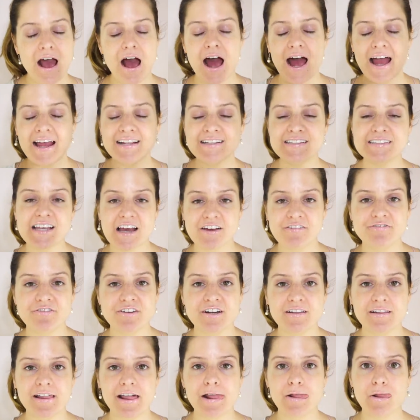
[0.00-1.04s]
I
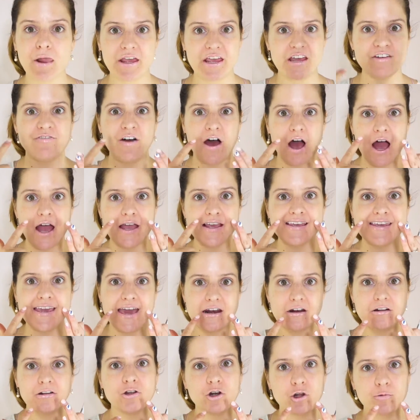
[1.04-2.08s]
definitely, like if I get
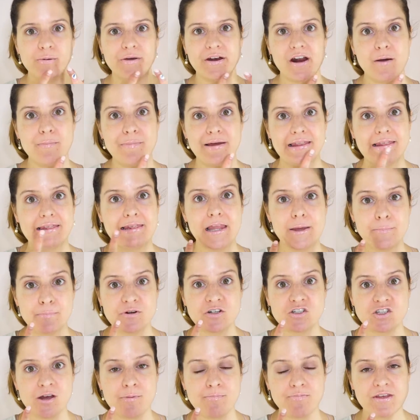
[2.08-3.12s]
a little bit on my lip or
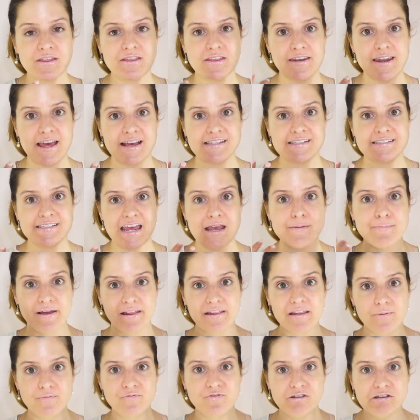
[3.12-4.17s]
something, the next day my
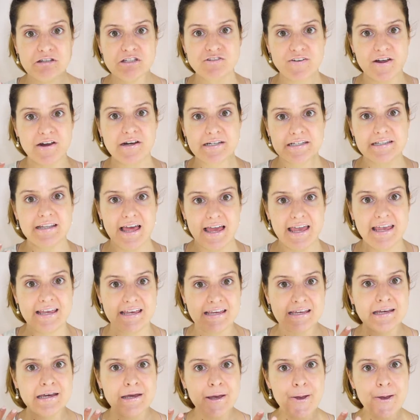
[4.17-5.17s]
lip feels very like